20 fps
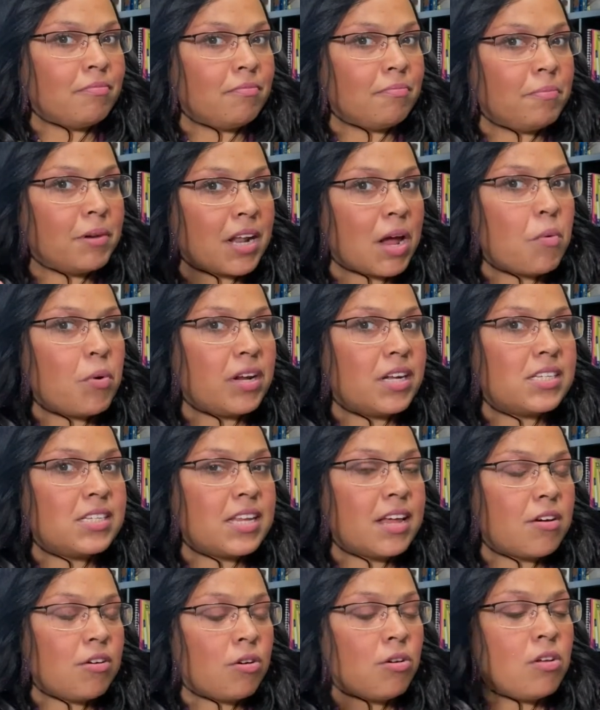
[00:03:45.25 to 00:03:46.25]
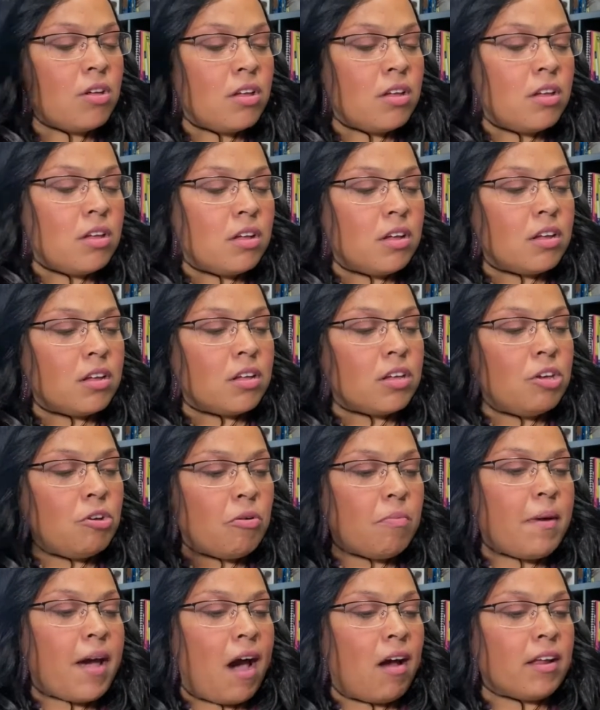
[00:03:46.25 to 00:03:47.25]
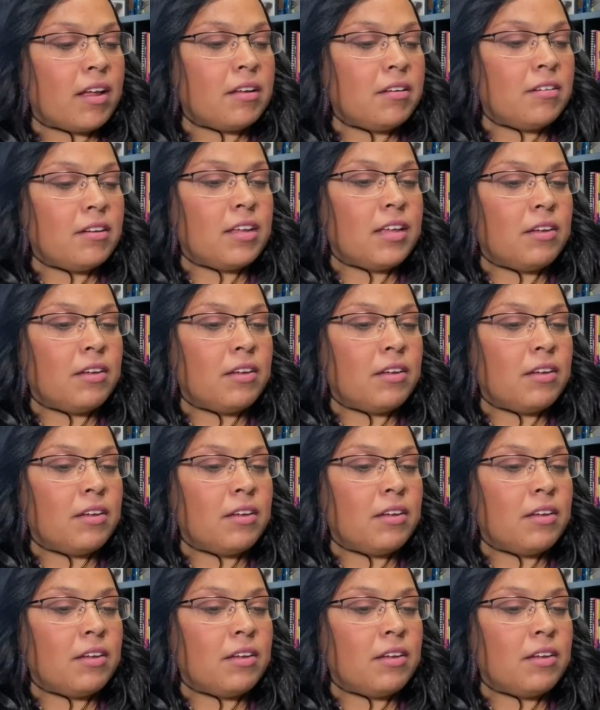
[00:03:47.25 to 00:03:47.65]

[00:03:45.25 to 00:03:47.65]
But I want to tell you about it